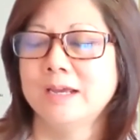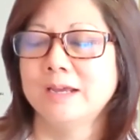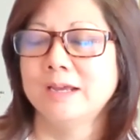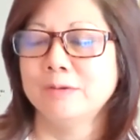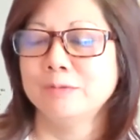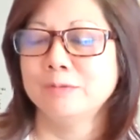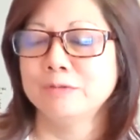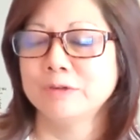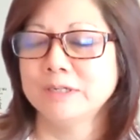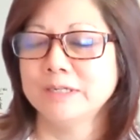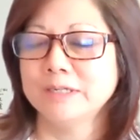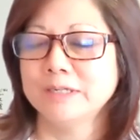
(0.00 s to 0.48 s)

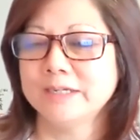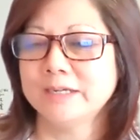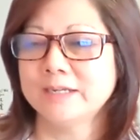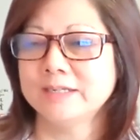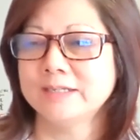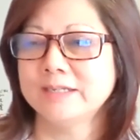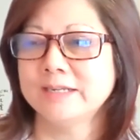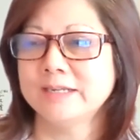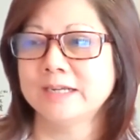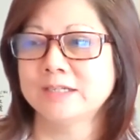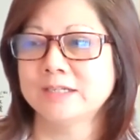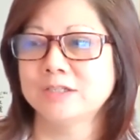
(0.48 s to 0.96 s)
really
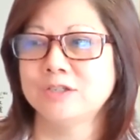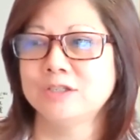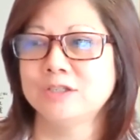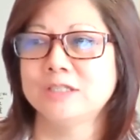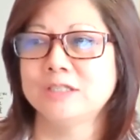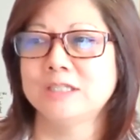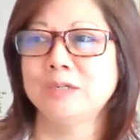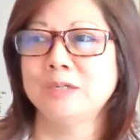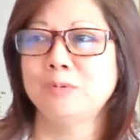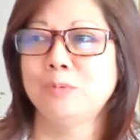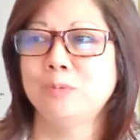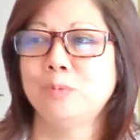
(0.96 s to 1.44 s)
connect to
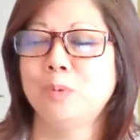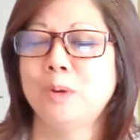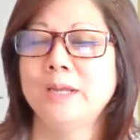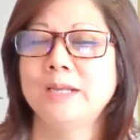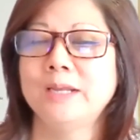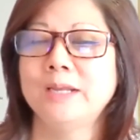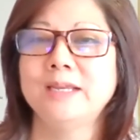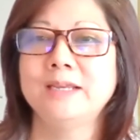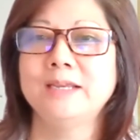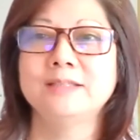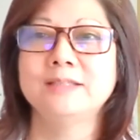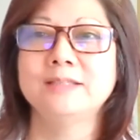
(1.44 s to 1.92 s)
see
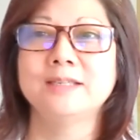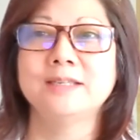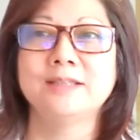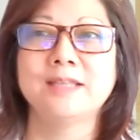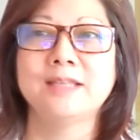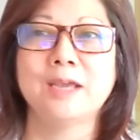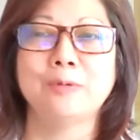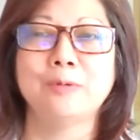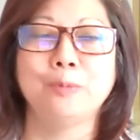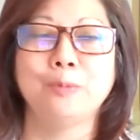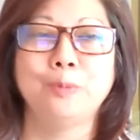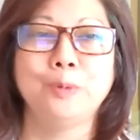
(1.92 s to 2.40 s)
what is it
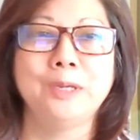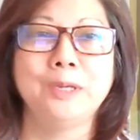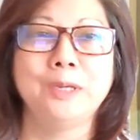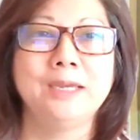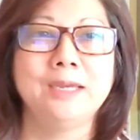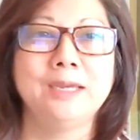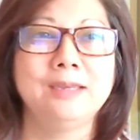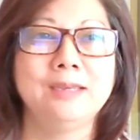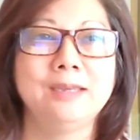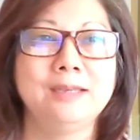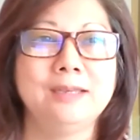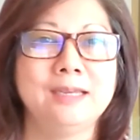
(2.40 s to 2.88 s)
that
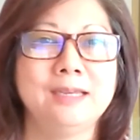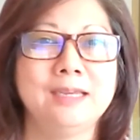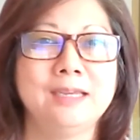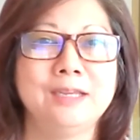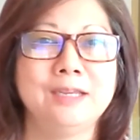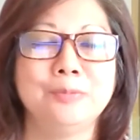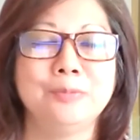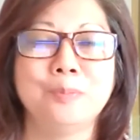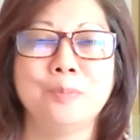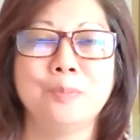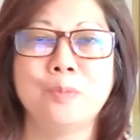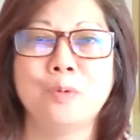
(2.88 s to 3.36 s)
we
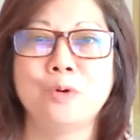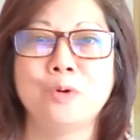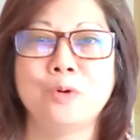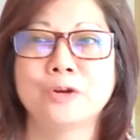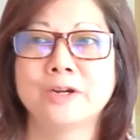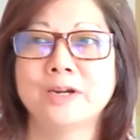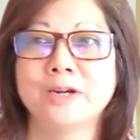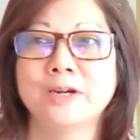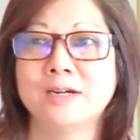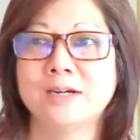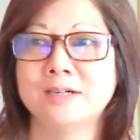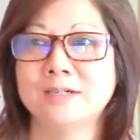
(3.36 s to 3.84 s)
need
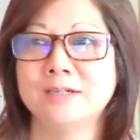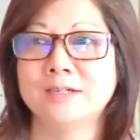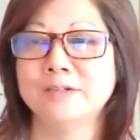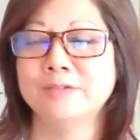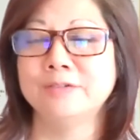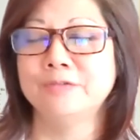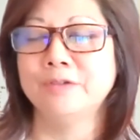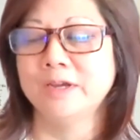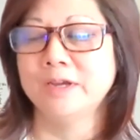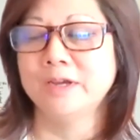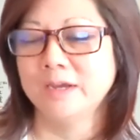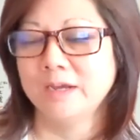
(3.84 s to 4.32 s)
more
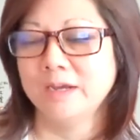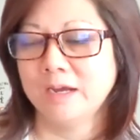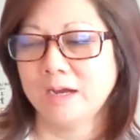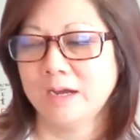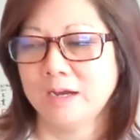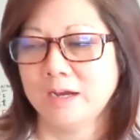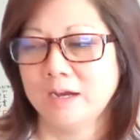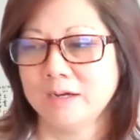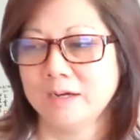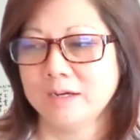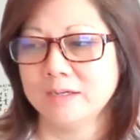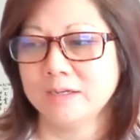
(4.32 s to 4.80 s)
of
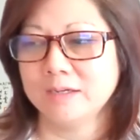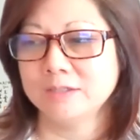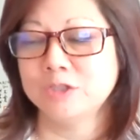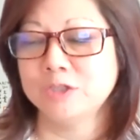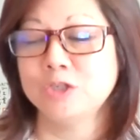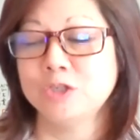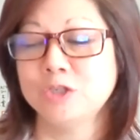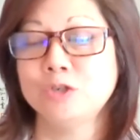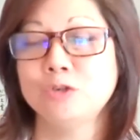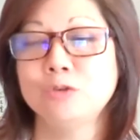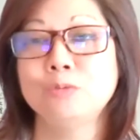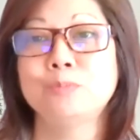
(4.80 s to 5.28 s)

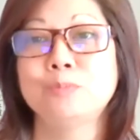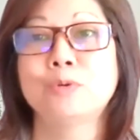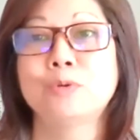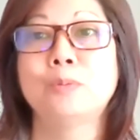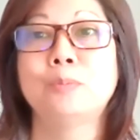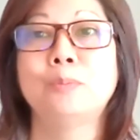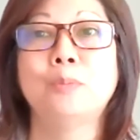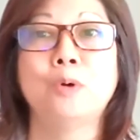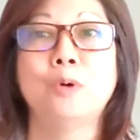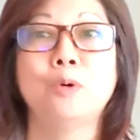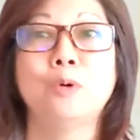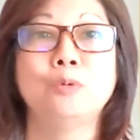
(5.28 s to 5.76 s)
to
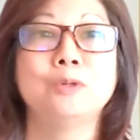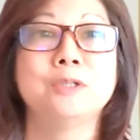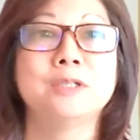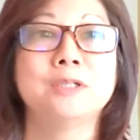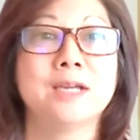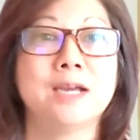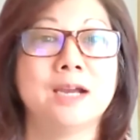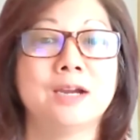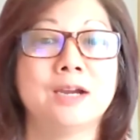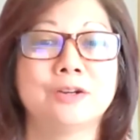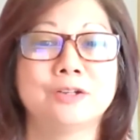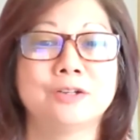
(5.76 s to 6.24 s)
promote
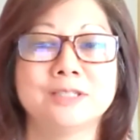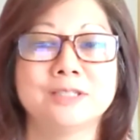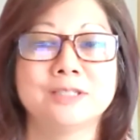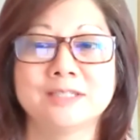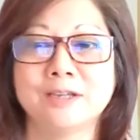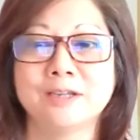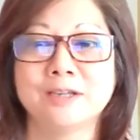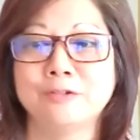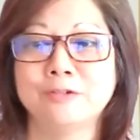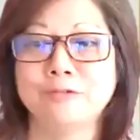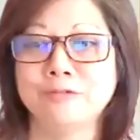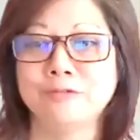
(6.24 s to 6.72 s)
our
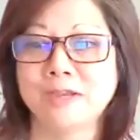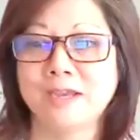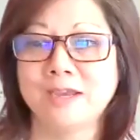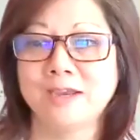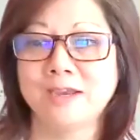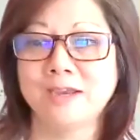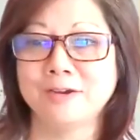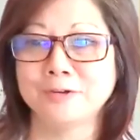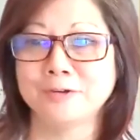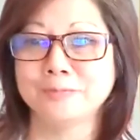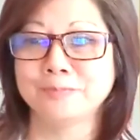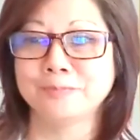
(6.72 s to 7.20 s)

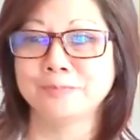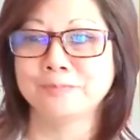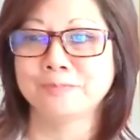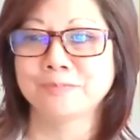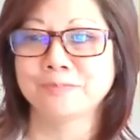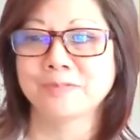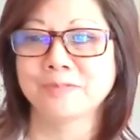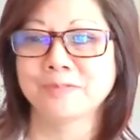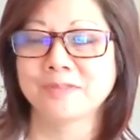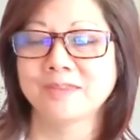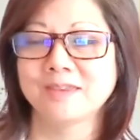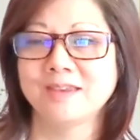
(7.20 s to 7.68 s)
self-care.
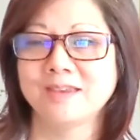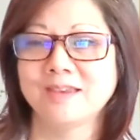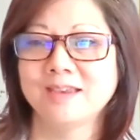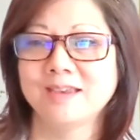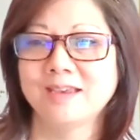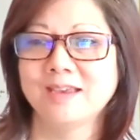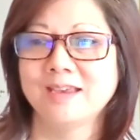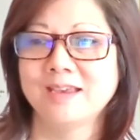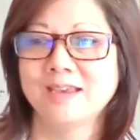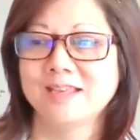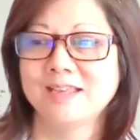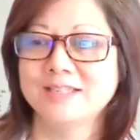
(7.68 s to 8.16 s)

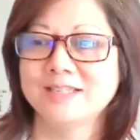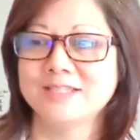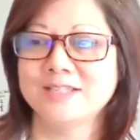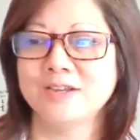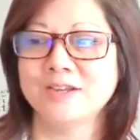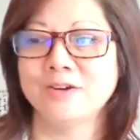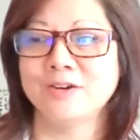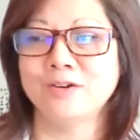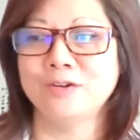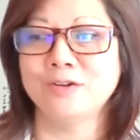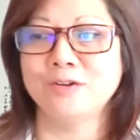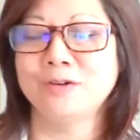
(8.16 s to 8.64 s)

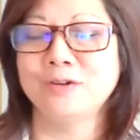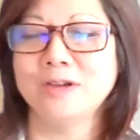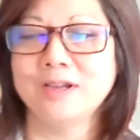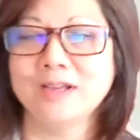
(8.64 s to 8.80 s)
So